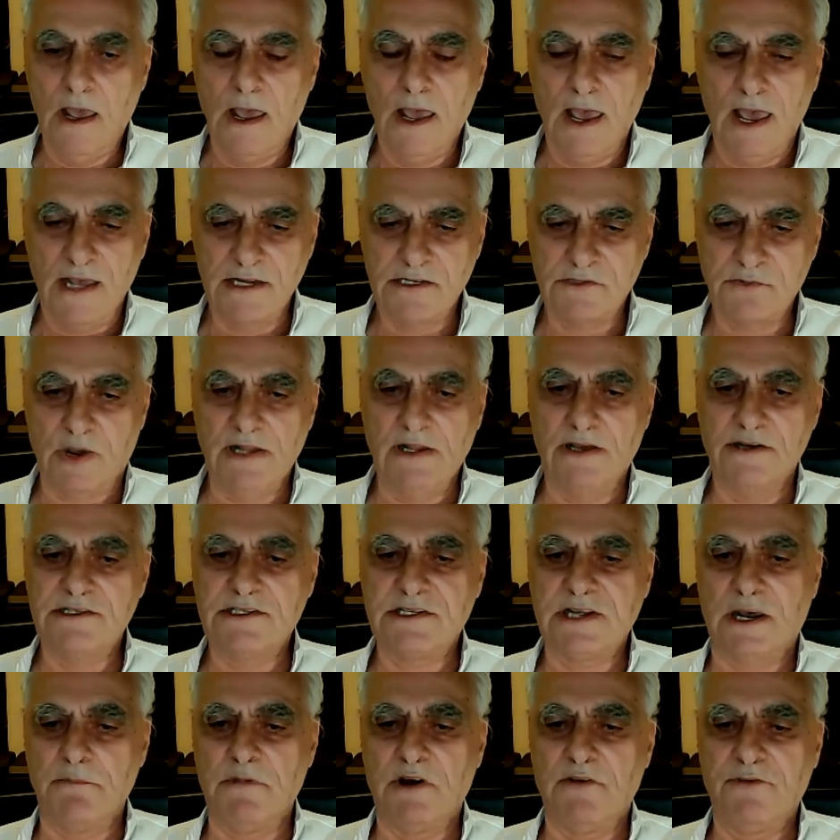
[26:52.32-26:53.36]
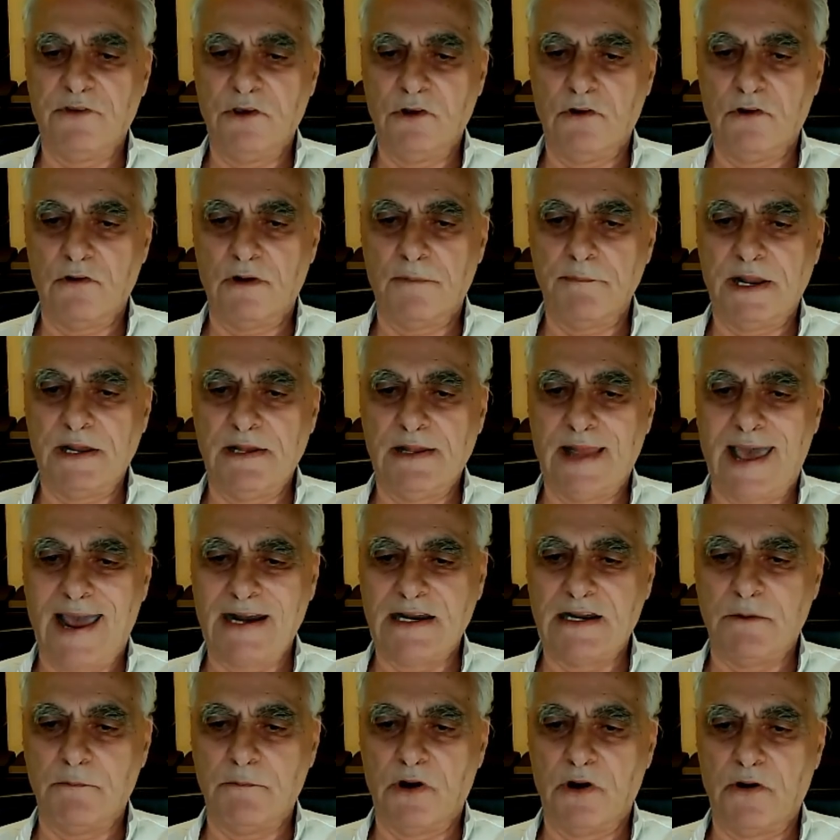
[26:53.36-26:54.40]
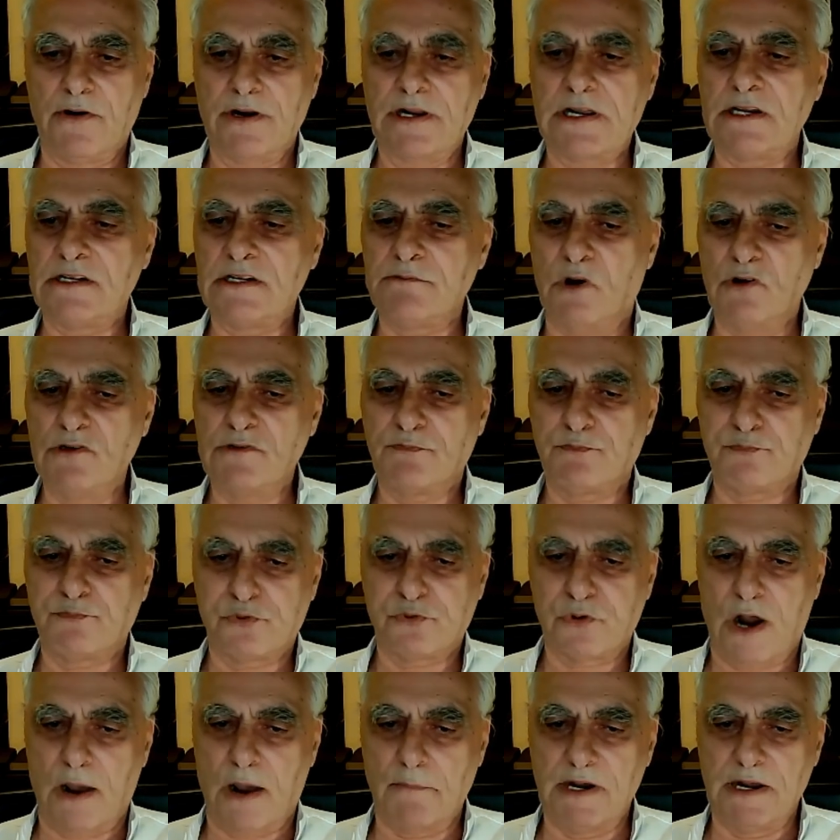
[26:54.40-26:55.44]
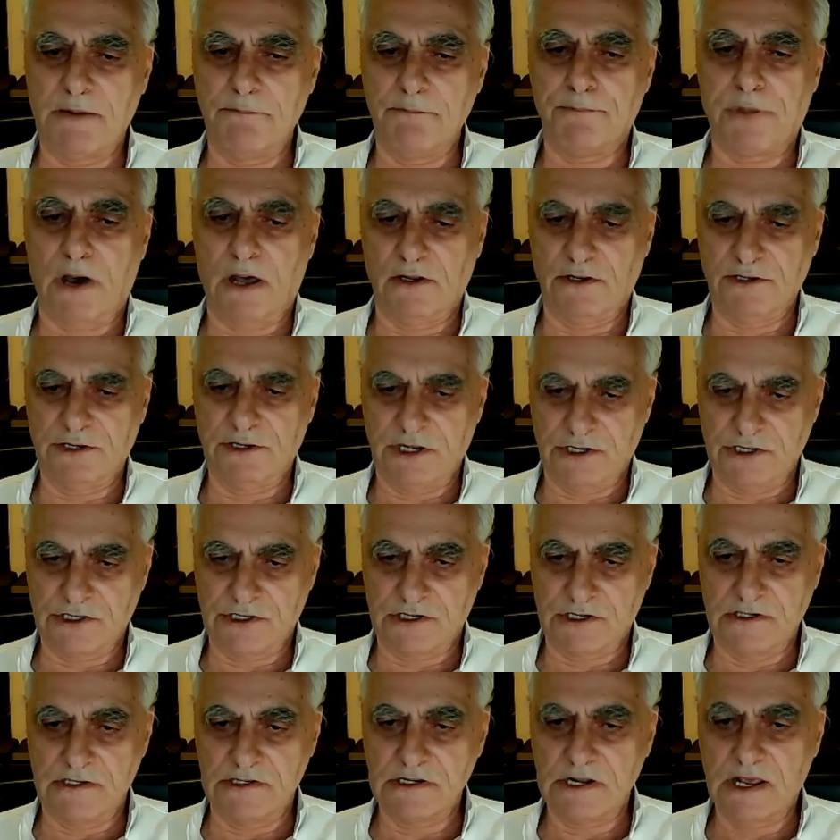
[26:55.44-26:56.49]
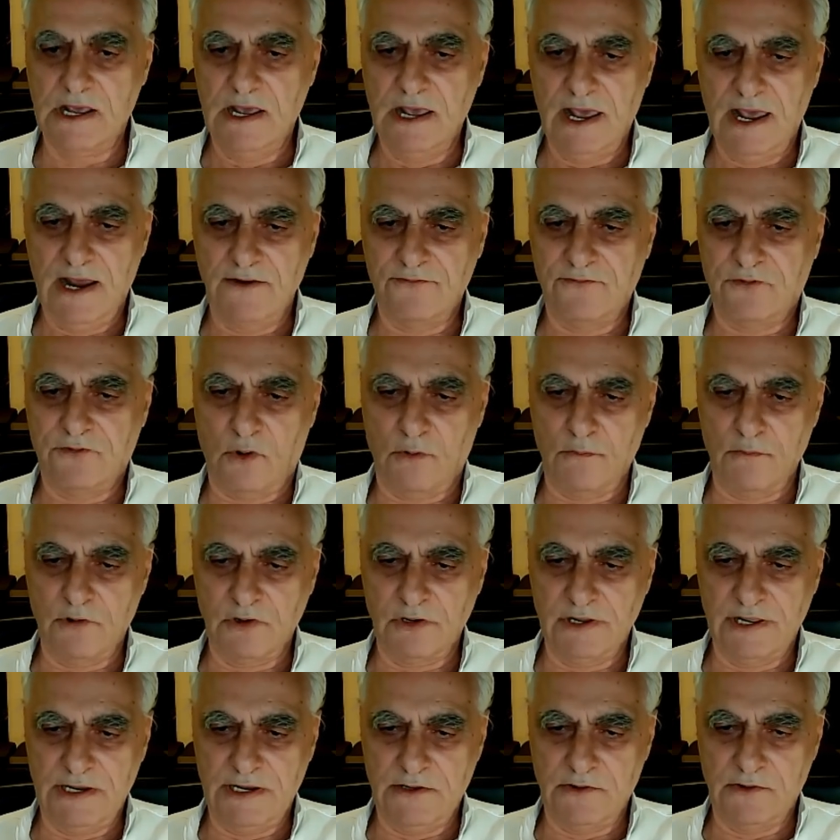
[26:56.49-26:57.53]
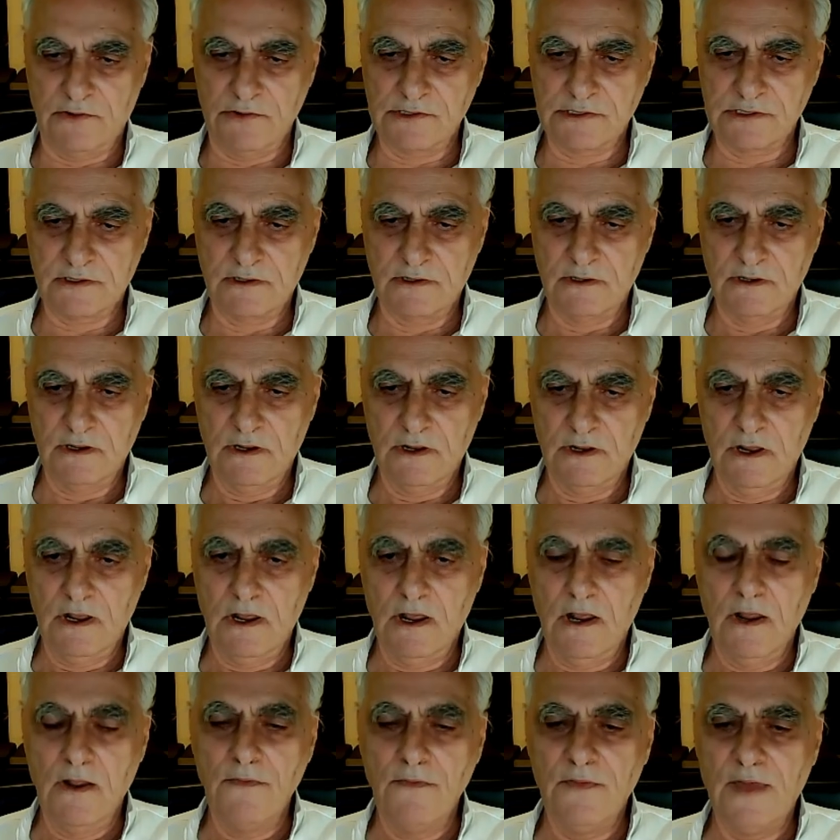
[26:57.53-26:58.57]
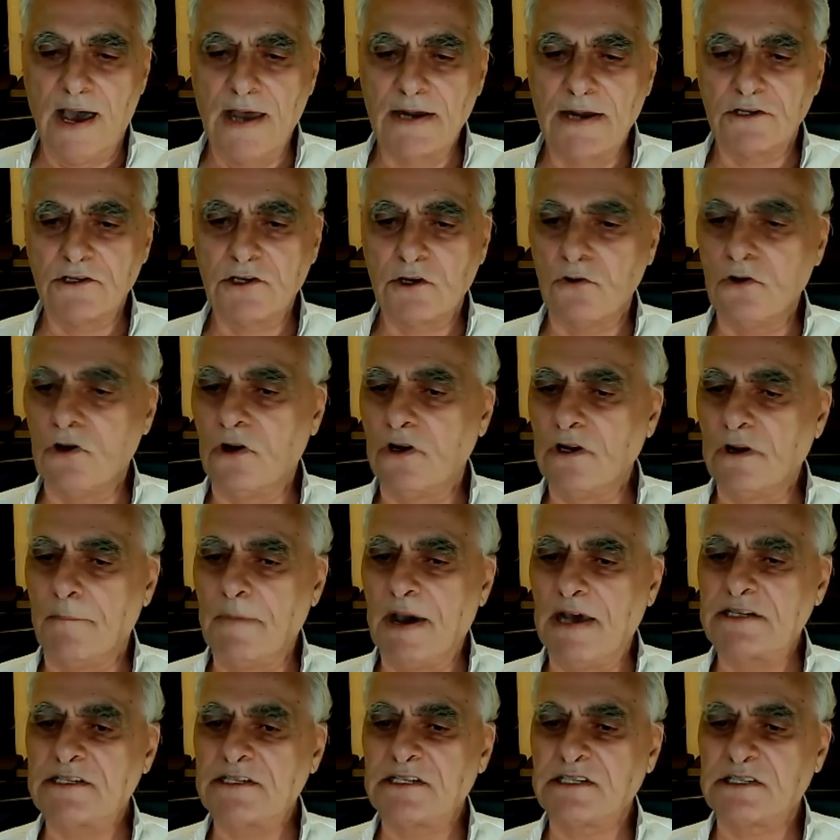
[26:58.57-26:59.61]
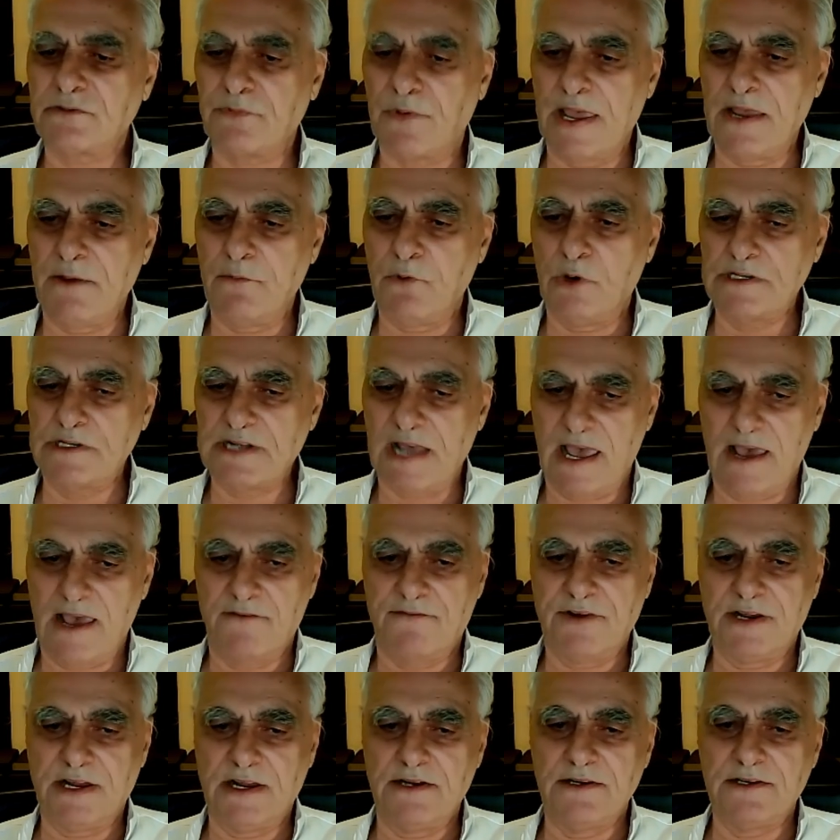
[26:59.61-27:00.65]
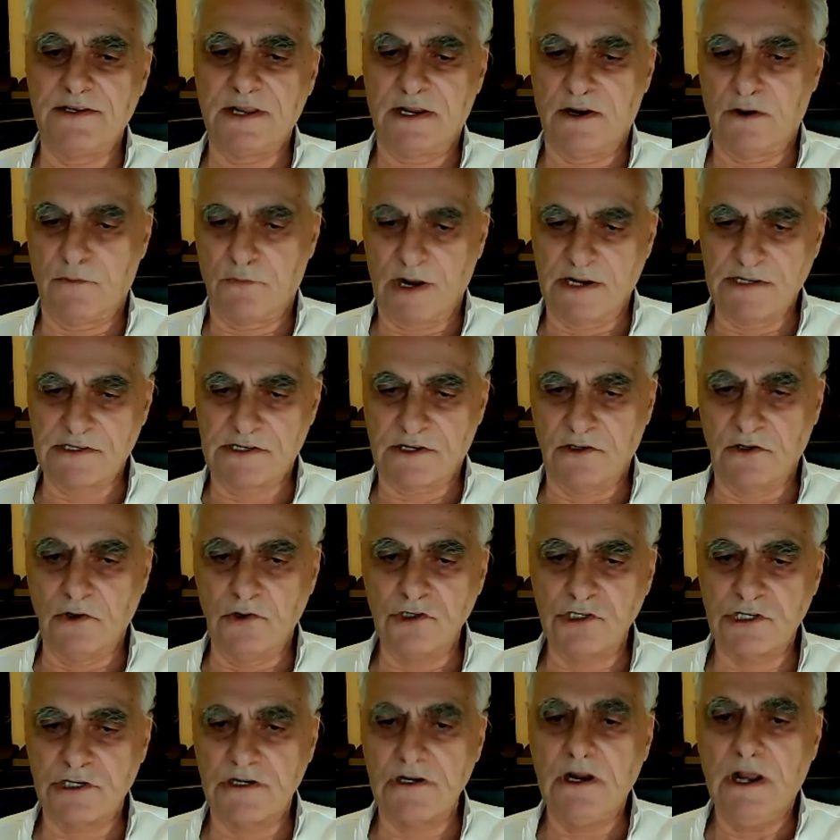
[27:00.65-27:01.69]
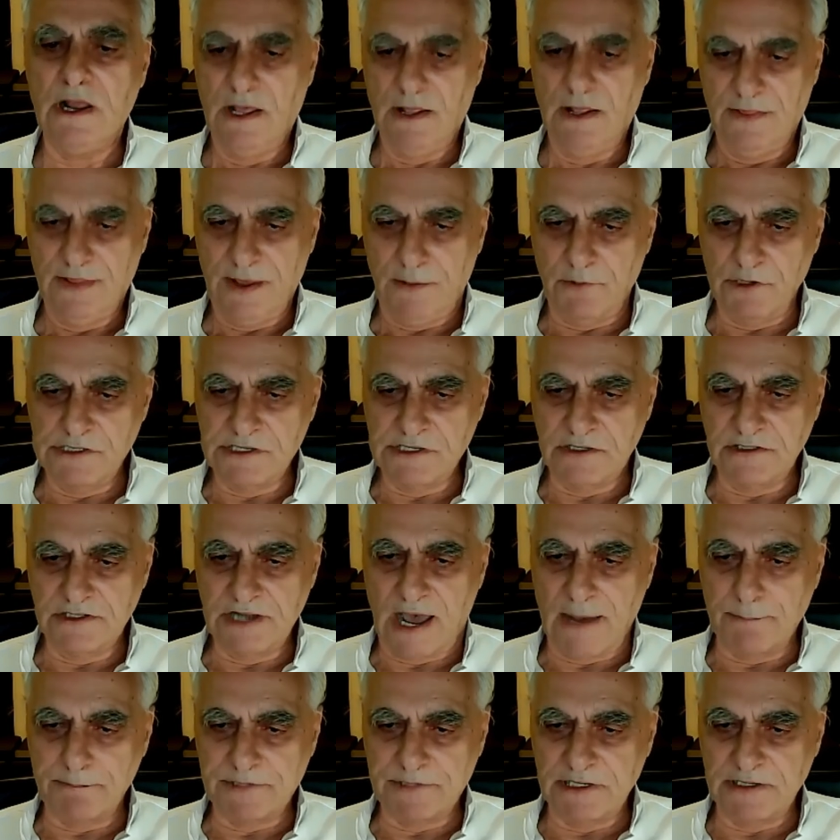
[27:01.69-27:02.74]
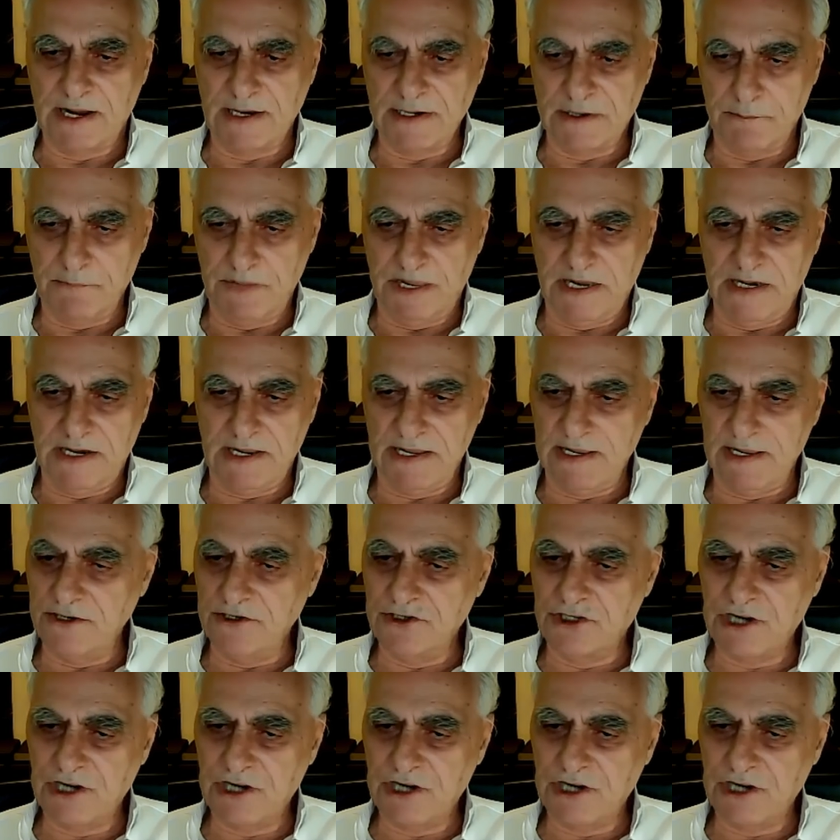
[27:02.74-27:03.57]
as well as some of Europe and Latin America's most prominent politicians and former leaders. Nahdlatul Ulama's sway was evident in a resolution that was adopted at a meeting in